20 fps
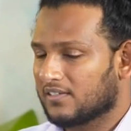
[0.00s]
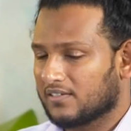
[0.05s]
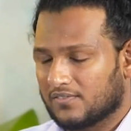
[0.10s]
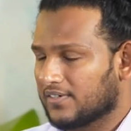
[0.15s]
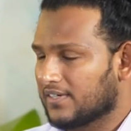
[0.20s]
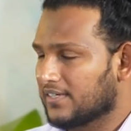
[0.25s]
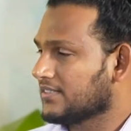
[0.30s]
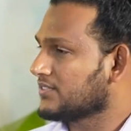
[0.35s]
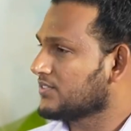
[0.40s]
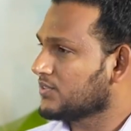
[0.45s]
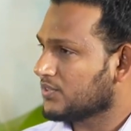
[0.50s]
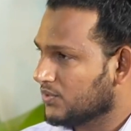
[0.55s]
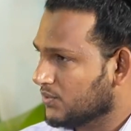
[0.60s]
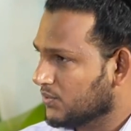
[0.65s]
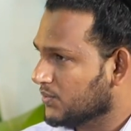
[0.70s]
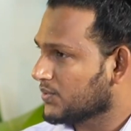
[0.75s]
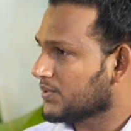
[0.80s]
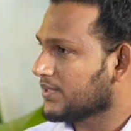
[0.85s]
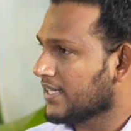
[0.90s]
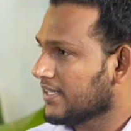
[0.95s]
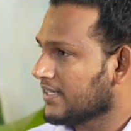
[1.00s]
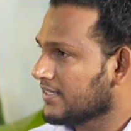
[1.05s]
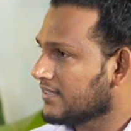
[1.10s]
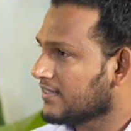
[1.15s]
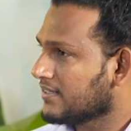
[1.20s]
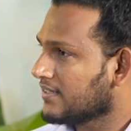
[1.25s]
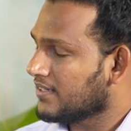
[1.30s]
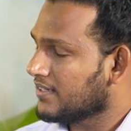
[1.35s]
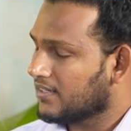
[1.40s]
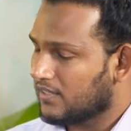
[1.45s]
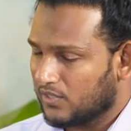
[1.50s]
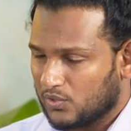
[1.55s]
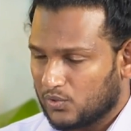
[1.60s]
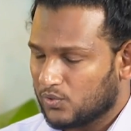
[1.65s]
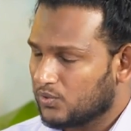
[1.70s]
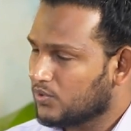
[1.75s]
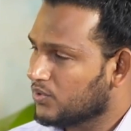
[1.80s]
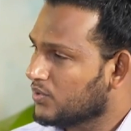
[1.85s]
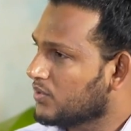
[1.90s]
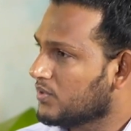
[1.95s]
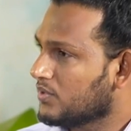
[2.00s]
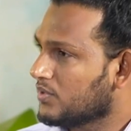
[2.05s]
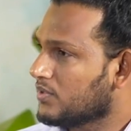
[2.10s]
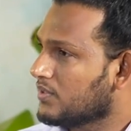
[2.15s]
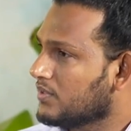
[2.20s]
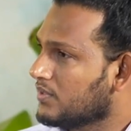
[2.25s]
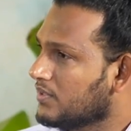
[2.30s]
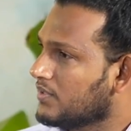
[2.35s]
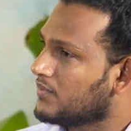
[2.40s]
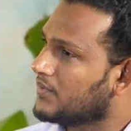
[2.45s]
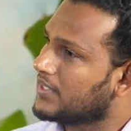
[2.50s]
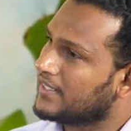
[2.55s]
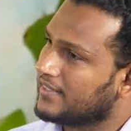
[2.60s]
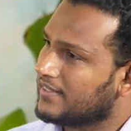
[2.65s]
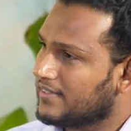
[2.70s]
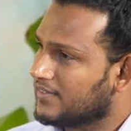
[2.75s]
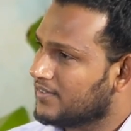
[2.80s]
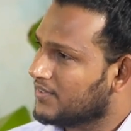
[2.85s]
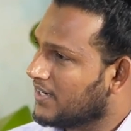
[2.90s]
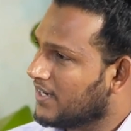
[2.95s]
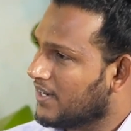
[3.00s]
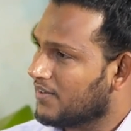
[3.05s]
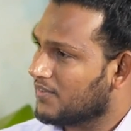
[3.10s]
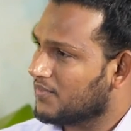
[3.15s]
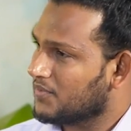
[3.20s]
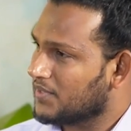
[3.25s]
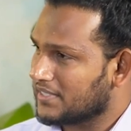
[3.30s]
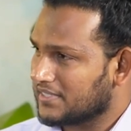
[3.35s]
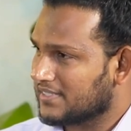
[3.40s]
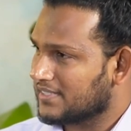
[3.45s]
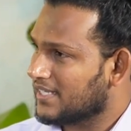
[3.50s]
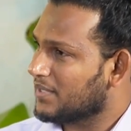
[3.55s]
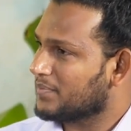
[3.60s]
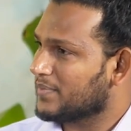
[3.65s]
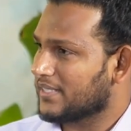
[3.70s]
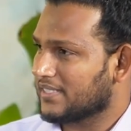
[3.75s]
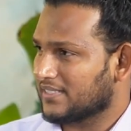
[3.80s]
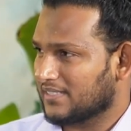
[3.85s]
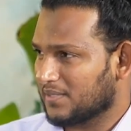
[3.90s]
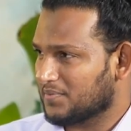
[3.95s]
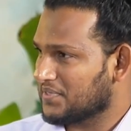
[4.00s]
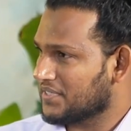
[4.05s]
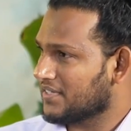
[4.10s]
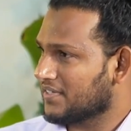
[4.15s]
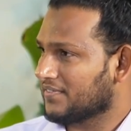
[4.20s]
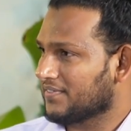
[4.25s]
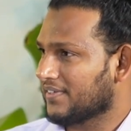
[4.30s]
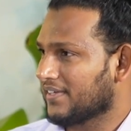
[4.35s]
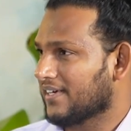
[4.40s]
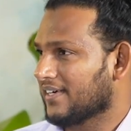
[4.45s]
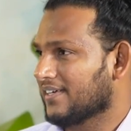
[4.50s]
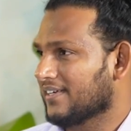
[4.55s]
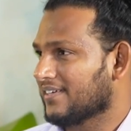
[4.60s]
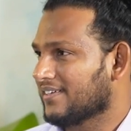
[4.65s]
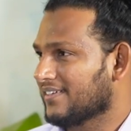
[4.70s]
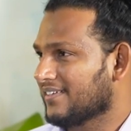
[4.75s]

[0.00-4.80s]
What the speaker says: Once you do that, you know what's their perception of AI.